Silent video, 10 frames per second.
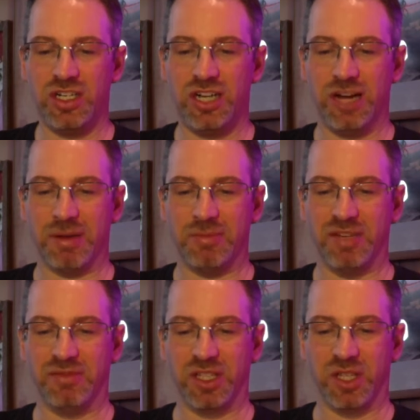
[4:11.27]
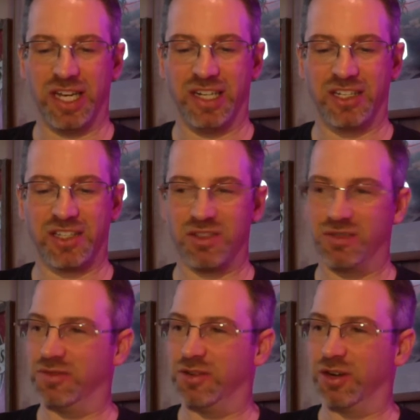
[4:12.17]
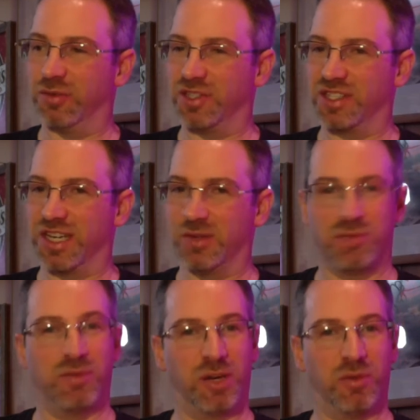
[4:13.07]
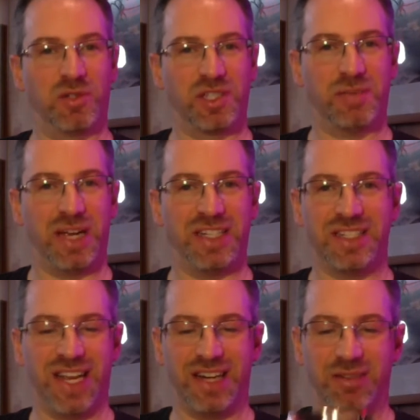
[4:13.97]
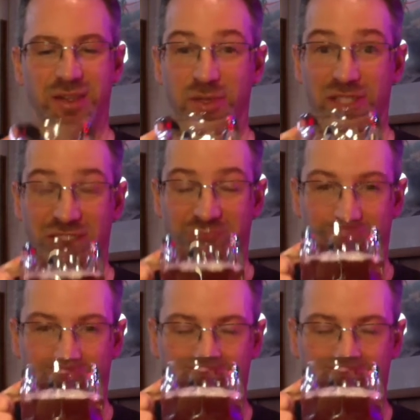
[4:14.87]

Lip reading: I'm definitely liking it so far. It was money well spent and wasn't cheap.